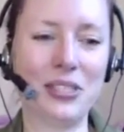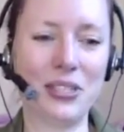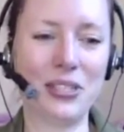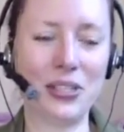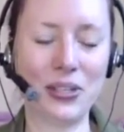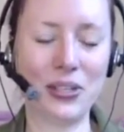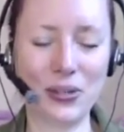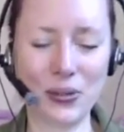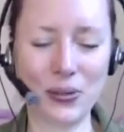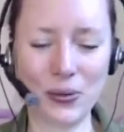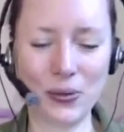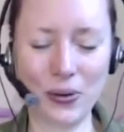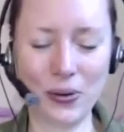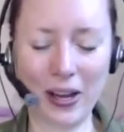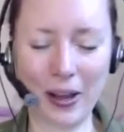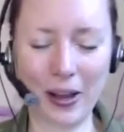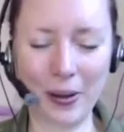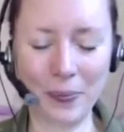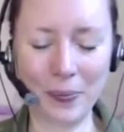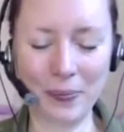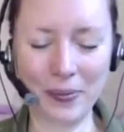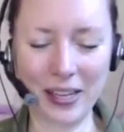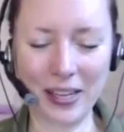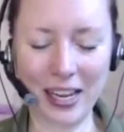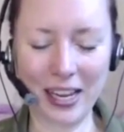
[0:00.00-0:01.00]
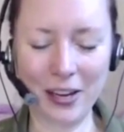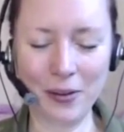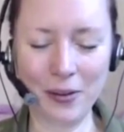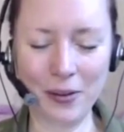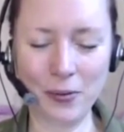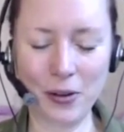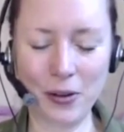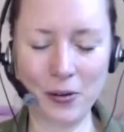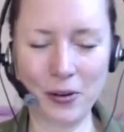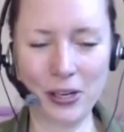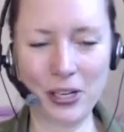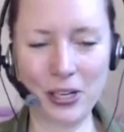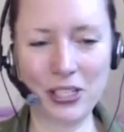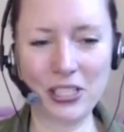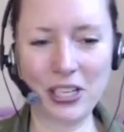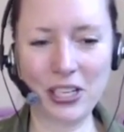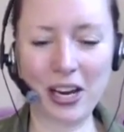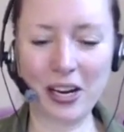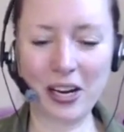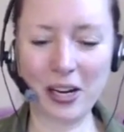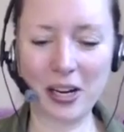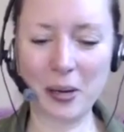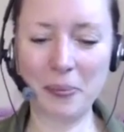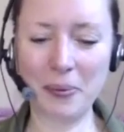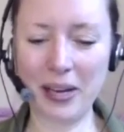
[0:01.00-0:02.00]
to you and we want to
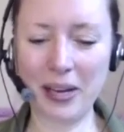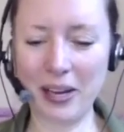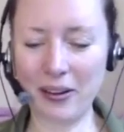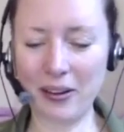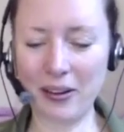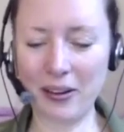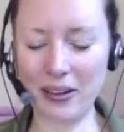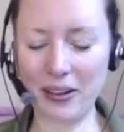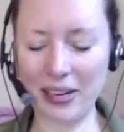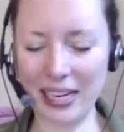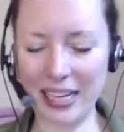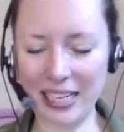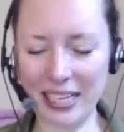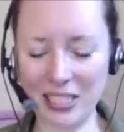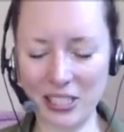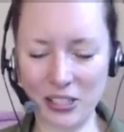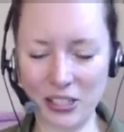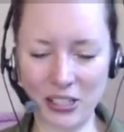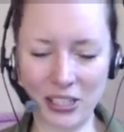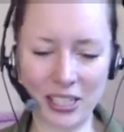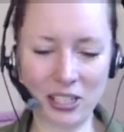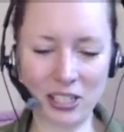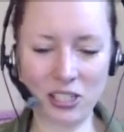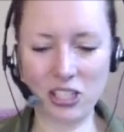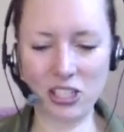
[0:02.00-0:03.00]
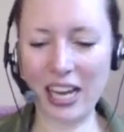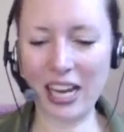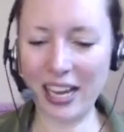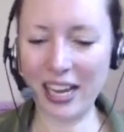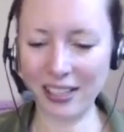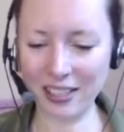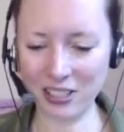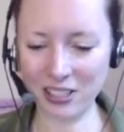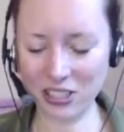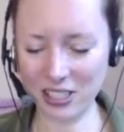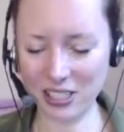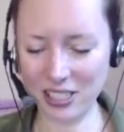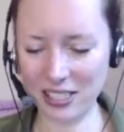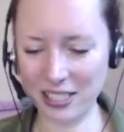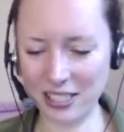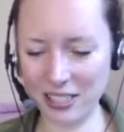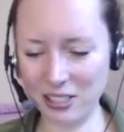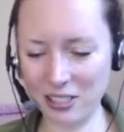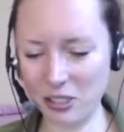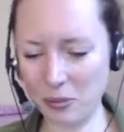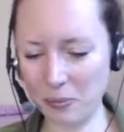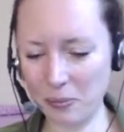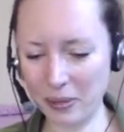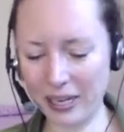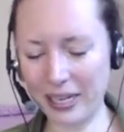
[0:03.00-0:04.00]
talk about like turning challenges
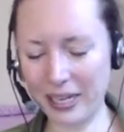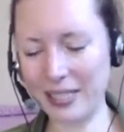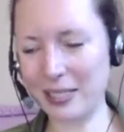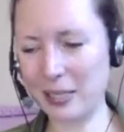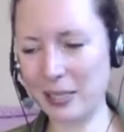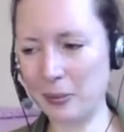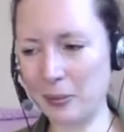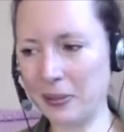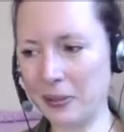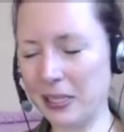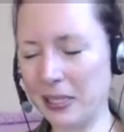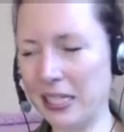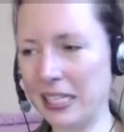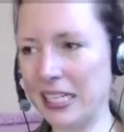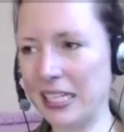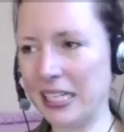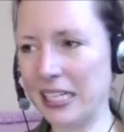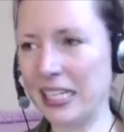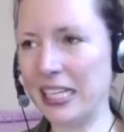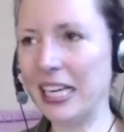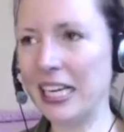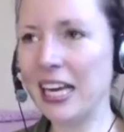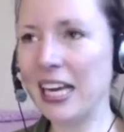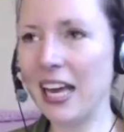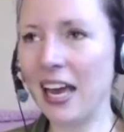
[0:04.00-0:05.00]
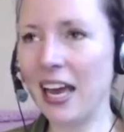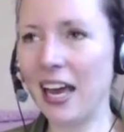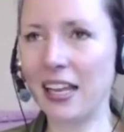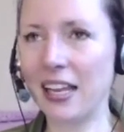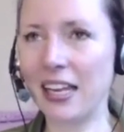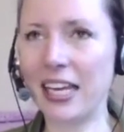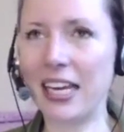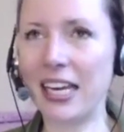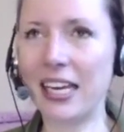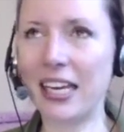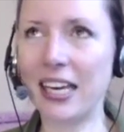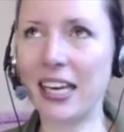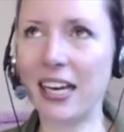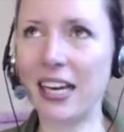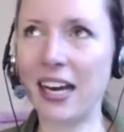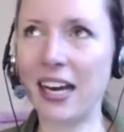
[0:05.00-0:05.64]
into possibility, like